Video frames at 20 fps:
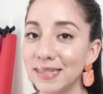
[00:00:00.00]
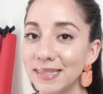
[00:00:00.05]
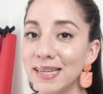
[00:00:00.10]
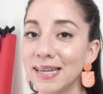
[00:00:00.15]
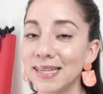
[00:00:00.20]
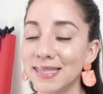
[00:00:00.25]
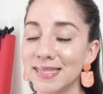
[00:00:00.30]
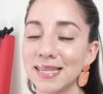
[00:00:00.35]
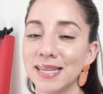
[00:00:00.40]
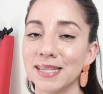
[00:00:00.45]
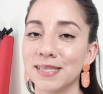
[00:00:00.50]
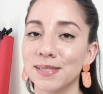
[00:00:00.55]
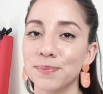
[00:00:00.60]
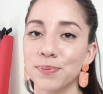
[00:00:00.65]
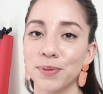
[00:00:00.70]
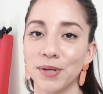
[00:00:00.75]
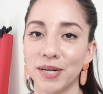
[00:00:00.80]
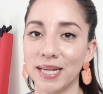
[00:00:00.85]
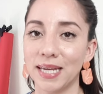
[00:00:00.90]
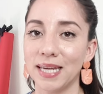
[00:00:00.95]
it's it's a
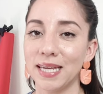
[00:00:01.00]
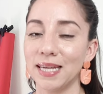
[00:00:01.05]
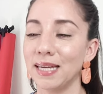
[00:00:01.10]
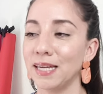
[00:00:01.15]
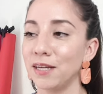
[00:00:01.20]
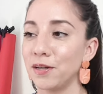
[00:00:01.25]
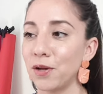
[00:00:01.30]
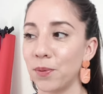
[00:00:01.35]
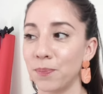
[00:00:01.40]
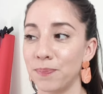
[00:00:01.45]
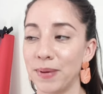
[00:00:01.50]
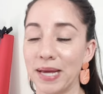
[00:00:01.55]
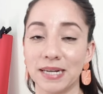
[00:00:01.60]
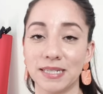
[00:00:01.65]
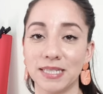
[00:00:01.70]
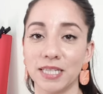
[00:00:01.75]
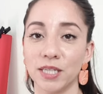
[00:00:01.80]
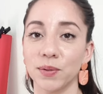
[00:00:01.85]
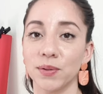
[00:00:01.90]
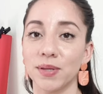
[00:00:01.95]
pretty you know big
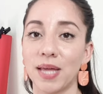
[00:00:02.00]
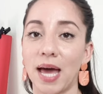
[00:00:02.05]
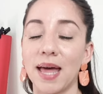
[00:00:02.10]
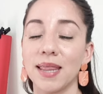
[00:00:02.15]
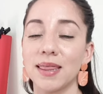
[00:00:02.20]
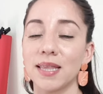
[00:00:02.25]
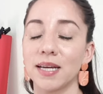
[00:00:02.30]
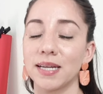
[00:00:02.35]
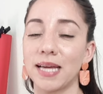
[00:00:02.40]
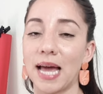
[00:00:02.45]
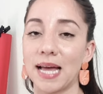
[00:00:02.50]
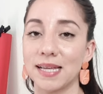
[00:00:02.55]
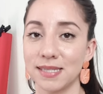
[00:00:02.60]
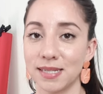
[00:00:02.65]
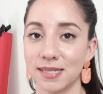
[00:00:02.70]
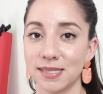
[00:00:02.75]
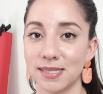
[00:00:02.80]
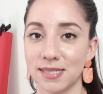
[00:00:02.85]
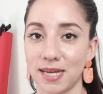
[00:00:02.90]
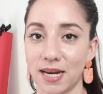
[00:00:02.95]
deal that the
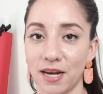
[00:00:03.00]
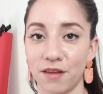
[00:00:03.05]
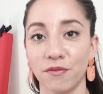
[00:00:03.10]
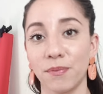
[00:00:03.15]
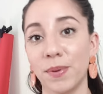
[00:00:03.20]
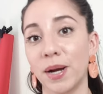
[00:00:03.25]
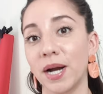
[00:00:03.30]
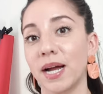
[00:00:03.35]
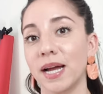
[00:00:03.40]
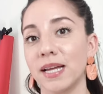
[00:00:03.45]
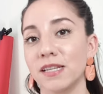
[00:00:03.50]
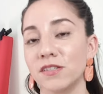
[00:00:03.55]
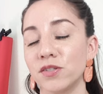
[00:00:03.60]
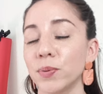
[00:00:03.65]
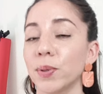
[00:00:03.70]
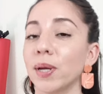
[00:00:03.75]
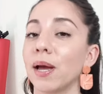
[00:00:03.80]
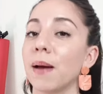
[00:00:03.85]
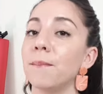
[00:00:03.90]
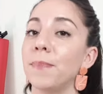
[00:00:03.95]
casting society of america is
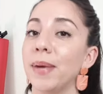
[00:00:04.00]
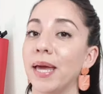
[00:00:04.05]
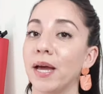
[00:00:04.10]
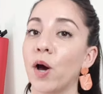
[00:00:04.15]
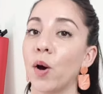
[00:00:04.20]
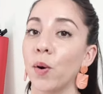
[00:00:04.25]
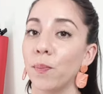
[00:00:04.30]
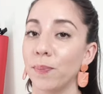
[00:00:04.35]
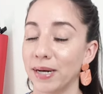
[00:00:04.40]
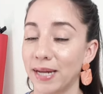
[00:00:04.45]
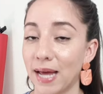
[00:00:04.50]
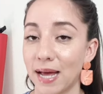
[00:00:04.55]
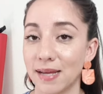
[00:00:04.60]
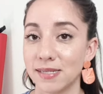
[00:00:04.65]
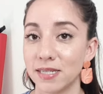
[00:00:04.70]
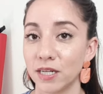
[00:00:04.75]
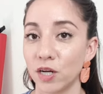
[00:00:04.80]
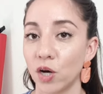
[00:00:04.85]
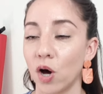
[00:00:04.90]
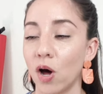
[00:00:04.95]
doing a big open
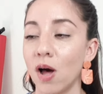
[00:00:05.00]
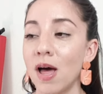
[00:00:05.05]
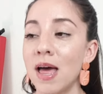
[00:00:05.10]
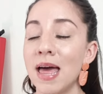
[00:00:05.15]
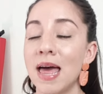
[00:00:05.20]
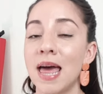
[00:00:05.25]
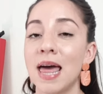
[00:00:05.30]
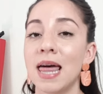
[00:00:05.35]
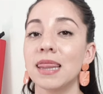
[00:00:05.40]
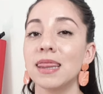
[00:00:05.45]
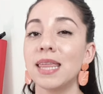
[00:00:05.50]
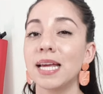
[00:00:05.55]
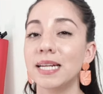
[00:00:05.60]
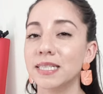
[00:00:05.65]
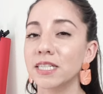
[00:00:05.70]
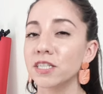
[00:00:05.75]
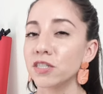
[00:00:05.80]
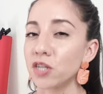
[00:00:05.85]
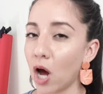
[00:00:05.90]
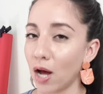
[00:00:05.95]
casting call they
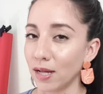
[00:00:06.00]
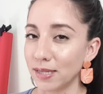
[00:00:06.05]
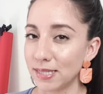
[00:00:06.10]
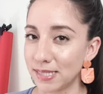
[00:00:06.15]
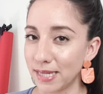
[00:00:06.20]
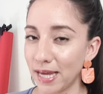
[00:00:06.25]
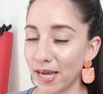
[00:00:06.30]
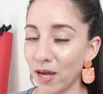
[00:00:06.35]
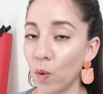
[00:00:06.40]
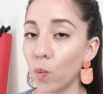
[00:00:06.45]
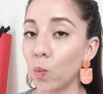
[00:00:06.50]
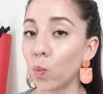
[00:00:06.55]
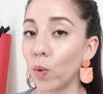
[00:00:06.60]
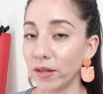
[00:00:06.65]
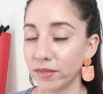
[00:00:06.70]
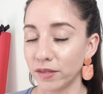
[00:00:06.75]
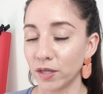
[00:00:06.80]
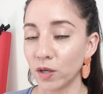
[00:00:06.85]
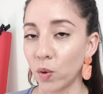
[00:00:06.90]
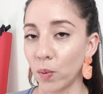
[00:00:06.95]
did not say
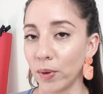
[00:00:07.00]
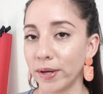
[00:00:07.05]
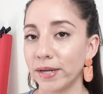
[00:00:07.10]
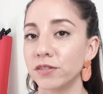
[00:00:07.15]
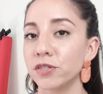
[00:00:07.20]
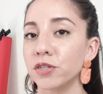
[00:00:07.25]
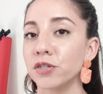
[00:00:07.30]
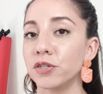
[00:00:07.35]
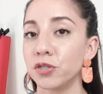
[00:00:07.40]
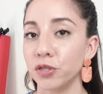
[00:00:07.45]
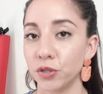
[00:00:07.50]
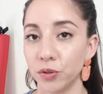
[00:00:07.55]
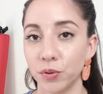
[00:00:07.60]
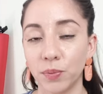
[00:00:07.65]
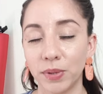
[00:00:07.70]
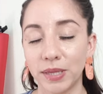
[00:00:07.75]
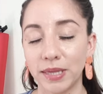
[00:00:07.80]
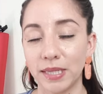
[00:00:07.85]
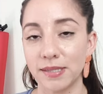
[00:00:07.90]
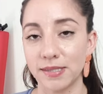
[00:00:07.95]
what they're going to do
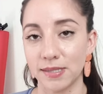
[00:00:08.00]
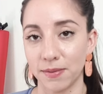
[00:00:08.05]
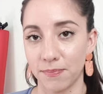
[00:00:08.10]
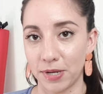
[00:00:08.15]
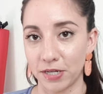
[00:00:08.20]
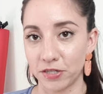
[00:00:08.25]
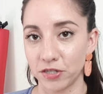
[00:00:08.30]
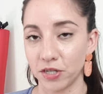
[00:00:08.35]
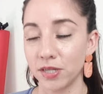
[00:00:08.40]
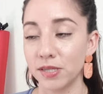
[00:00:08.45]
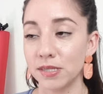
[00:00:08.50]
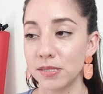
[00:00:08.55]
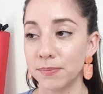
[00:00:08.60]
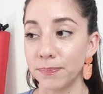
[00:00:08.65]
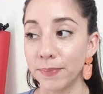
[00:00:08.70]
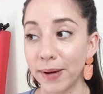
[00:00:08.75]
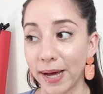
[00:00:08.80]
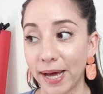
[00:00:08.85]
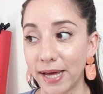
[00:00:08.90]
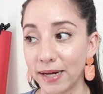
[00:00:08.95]
with these submissions
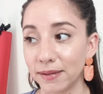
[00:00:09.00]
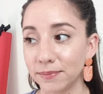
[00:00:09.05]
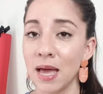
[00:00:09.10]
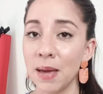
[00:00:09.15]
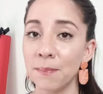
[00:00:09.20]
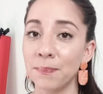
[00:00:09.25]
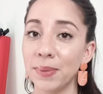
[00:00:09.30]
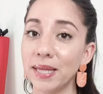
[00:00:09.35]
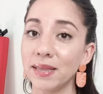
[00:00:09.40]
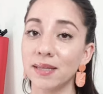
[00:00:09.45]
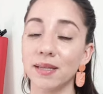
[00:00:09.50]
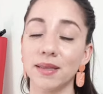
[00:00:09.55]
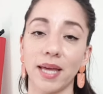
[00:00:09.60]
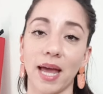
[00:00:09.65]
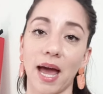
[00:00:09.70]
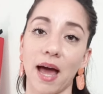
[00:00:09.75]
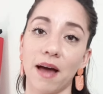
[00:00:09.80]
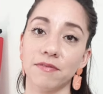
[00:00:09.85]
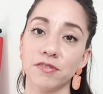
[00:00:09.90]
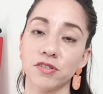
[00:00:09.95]
but being that they
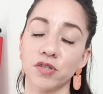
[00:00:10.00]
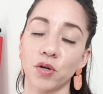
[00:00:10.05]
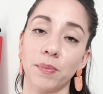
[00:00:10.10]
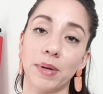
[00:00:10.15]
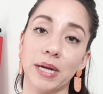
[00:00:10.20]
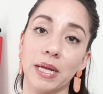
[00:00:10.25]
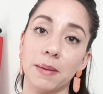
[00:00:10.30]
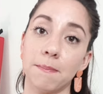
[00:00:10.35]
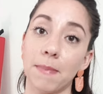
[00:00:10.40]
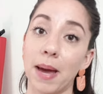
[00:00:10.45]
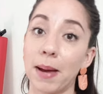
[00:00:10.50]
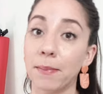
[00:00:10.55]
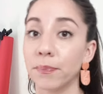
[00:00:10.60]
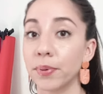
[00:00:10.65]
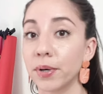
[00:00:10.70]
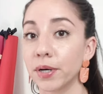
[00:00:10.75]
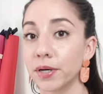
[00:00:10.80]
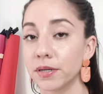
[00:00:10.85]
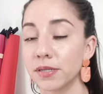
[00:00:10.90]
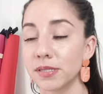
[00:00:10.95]
have so many
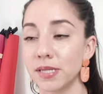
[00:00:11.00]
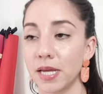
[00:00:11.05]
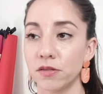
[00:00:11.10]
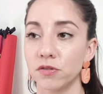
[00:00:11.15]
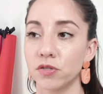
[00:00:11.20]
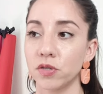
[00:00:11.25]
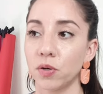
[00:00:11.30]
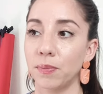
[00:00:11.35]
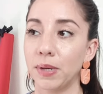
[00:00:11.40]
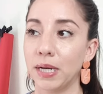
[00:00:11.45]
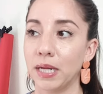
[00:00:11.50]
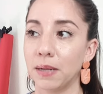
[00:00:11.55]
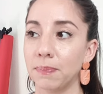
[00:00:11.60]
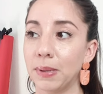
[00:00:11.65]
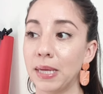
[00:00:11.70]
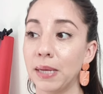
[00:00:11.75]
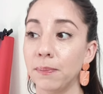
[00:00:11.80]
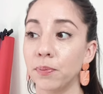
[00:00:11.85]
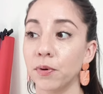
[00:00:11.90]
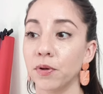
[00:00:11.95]
members and so many
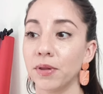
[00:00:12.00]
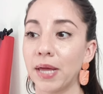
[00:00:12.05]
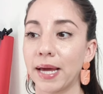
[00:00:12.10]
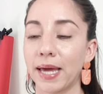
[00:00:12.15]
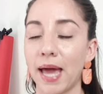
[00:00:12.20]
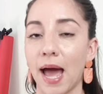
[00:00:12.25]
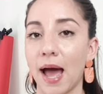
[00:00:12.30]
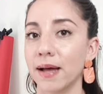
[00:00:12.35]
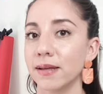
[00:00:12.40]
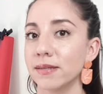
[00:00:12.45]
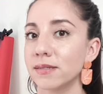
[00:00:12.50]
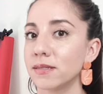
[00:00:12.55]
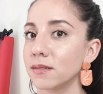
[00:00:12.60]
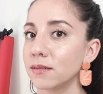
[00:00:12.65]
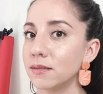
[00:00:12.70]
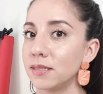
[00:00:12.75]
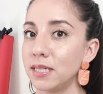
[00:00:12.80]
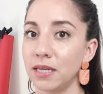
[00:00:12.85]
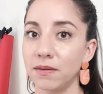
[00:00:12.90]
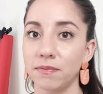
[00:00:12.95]
people that cast
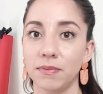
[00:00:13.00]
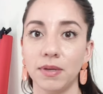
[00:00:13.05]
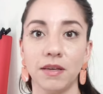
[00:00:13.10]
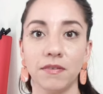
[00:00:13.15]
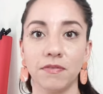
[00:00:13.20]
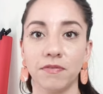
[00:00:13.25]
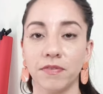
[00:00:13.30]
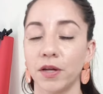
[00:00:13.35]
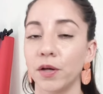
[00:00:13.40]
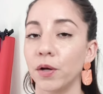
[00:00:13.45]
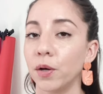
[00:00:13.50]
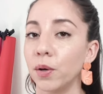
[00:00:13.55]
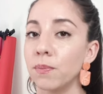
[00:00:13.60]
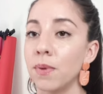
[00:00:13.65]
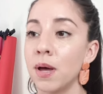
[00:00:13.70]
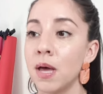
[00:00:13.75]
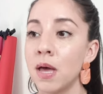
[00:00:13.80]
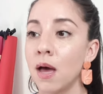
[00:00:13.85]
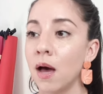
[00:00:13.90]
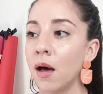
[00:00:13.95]
tv film
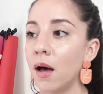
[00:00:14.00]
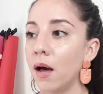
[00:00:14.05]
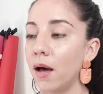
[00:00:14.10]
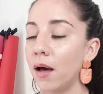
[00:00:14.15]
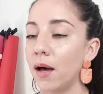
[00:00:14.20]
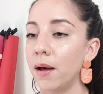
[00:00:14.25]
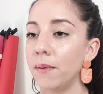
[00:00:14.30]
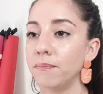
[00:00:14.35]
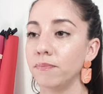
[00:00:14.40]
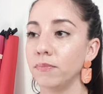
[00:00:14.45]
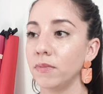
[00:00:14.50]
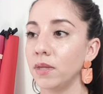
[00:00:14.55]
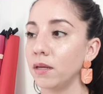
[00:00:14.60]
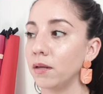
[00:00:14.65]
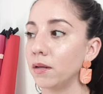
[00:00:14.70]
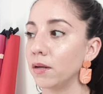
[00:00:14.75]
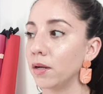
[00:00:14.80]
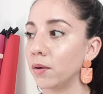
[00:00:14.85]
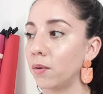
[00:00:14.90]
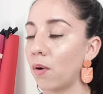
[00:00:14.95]
um,
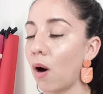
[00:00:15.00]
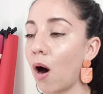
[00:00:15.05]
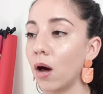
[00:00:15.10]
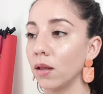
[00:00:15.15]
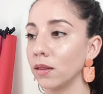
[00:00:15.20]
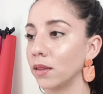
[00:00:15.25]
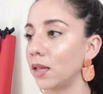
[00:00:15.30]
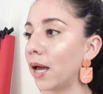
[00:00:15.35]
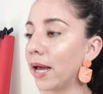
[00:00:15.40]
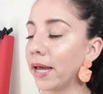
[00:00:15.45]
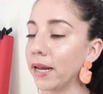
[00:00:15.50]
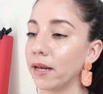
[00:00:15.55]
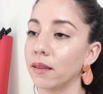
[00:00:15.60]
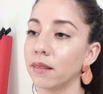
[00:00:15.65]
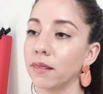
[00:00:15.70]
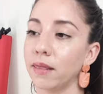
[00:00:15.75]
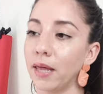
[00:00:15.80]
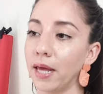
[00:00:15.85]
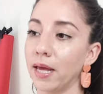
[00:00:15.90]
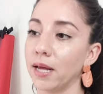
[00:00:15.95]
you know online
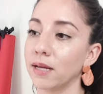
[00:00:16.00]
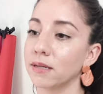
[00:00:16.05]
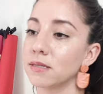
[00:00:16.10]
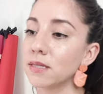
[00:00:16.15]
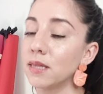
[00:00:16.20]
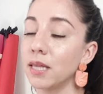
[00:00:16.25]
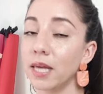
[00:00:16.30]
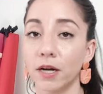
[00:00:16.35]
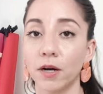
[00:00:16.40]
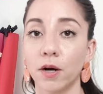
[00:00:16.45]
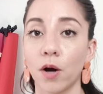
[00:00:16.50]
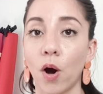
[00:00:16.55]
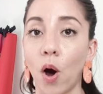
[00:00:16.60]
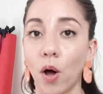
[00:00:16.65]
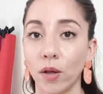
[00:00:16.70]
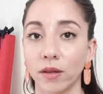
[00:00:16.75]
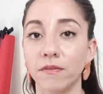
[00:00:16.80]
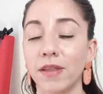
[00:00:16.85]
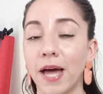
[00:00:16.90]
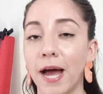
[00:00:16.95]
things theater
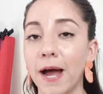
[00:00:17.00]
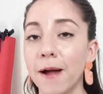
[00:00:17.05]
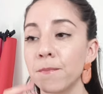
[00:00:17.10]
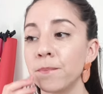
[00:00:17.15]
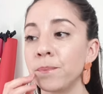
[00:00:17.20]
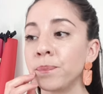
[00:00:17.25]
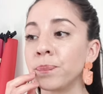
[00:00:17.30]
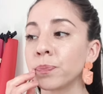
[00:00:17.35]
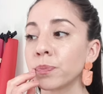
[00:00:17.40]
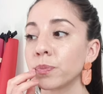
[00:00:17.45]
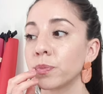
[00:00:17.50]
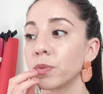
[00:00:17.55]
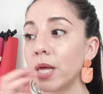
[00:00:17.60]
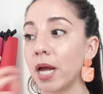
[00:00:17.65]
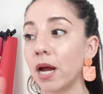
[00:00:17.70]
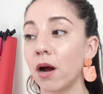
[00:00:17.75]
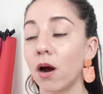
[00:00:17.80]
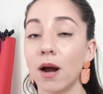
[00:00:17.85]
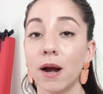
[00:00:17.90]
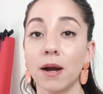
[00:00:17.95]
all of that
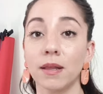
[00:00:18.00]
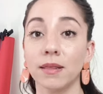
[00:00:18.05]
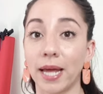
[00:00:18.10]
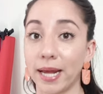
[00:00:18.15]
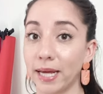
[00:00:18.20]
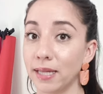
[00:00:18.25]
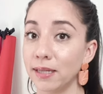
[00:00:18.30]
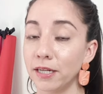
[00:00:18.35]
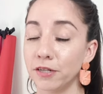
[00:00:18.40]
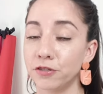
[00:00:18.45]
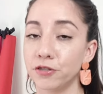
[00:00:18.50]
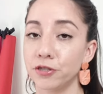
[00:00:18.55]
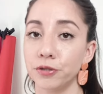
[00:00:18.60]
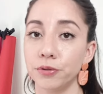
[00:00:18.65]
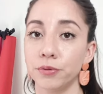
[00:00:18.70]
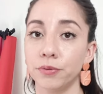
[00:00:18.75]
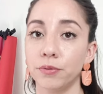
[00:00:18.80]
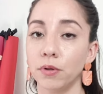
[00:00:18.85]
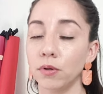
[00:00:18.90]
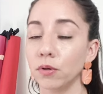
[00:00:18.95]
they are likely
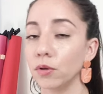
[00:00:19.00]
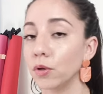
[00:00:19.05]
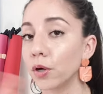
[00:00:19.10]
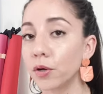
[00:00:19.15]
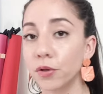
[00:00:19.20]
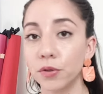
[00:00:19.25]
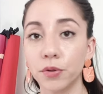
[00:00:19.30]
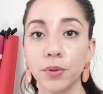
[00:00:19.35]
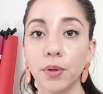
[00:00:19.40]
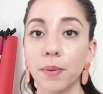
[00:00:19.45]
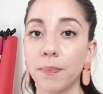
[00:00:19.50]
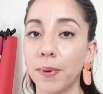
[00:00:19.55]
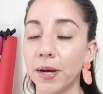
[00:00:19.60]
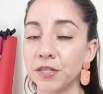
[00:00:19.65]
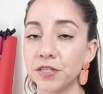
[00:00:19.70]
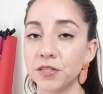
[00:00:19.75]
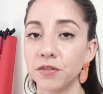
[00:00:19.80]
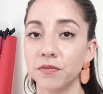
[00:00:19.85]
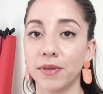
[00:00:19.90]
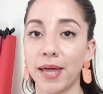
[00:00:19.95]
to look through a
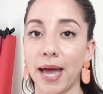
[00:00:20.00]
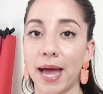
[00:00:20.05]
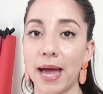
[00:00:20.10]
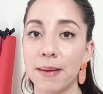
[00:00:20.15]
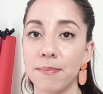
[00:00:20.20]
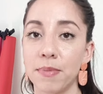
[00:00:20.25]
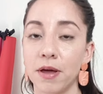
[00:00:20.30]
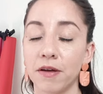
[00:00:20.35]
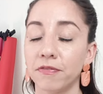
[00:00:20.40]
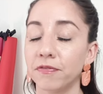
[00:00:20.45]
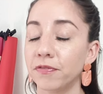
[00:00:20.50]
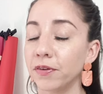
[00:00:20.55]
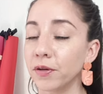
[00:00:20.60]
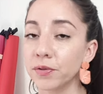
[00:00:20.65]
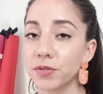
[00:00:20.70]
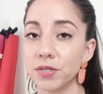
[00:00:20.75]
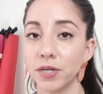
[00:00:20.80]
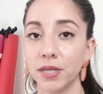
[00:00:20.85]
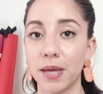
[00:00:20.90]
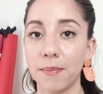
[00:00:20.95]
bunch of them,
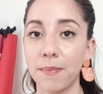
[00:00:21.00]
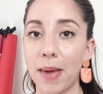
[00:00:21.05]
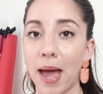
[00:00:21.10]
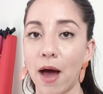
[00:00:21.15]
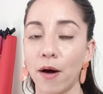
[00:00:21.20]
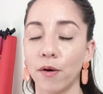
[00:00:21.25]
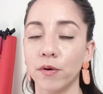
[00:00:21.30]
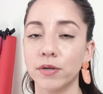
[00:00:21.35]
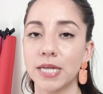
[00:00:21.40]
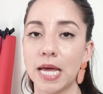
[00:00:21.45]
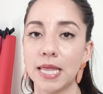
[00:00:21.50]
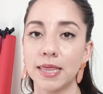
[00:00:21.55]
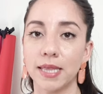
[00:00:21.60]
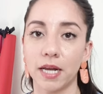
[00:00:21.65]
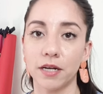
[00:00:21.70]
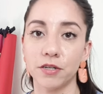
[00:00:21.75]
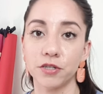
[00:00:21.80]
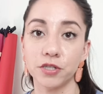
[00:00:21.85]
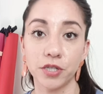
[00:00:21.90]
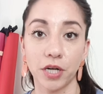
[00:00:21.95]
filter them out, and
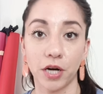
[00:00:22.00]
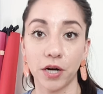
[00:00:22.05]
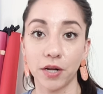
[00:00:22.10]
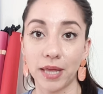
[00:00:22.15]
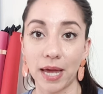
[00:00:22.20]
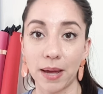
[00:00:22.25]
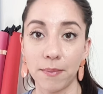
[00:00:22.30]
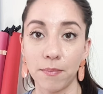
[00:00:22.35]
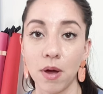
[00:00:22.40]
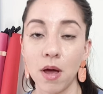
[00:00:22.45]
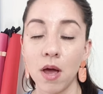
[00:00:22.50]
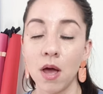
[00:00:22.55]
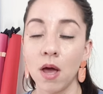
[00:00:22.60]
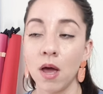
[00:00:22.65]
then share them